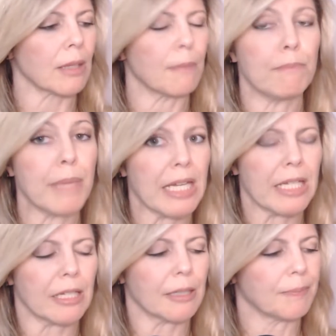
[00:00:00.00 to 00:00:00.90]

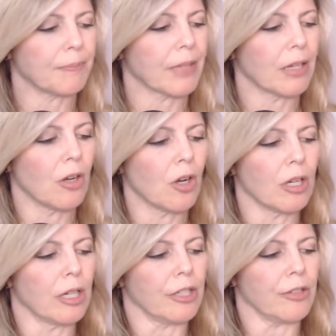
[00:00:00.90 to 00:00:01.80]
Been.
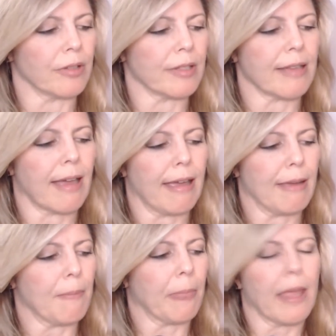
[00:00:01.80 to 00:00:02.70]
You can
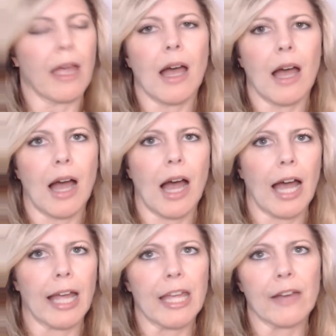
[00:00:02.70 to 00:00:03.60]
say,
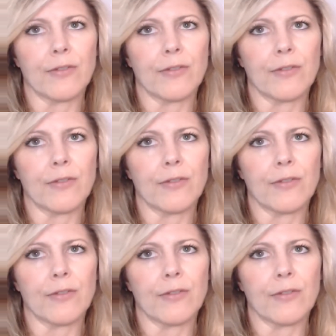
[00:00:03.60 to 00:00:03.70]
I have